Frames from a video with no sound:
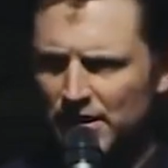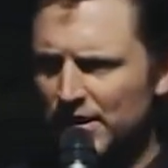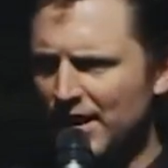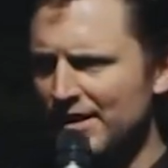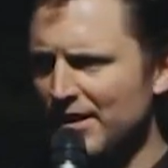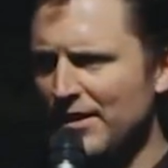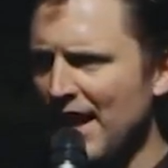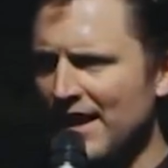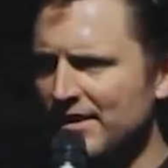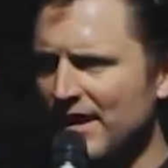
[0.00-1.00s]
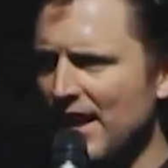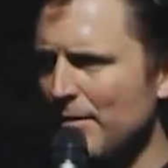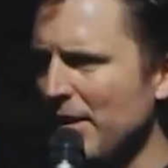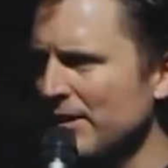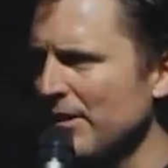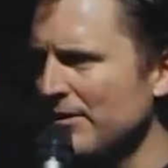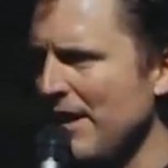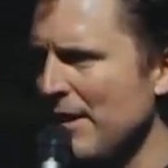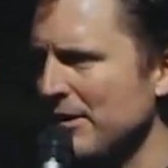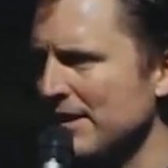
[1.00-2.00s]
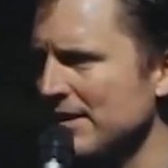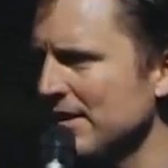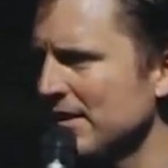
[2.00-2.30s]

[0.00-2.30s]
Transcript: You guys are not excited about your own families.